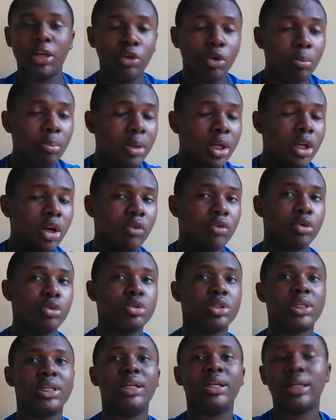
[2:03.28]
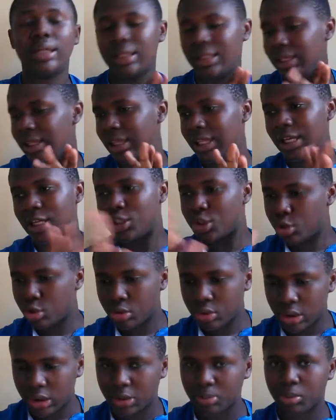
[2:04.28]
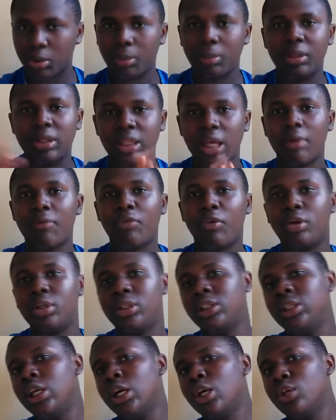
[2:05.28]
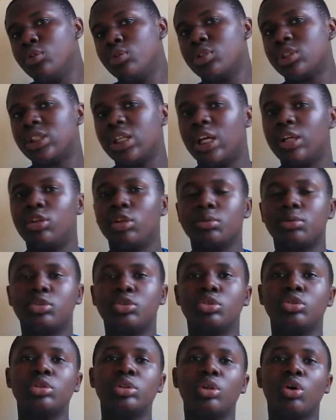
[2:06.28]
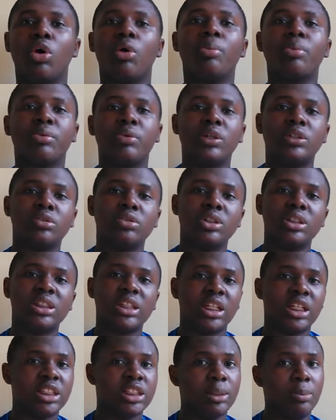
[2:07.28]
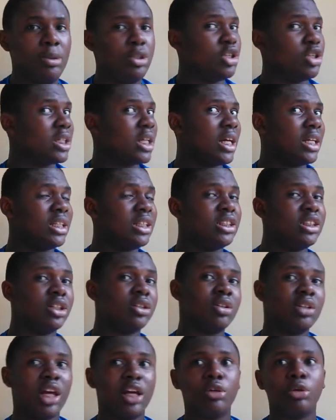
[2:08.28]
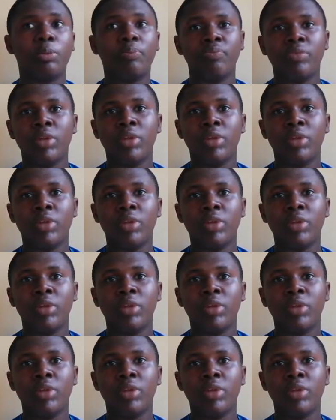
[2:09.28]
I know many of you will say it's probably time for the Note lineup to upgrade to the 1080p, just like the Zero lineup,